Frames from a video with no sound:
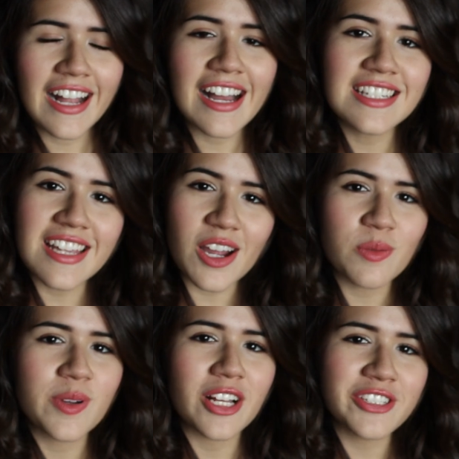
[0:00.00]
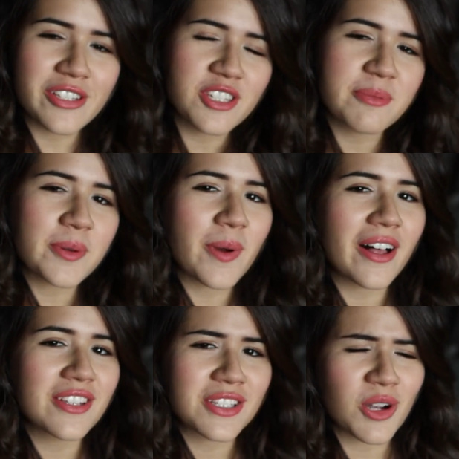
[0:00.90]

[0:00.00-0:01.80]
Hey guys, I hope you're all doing super well.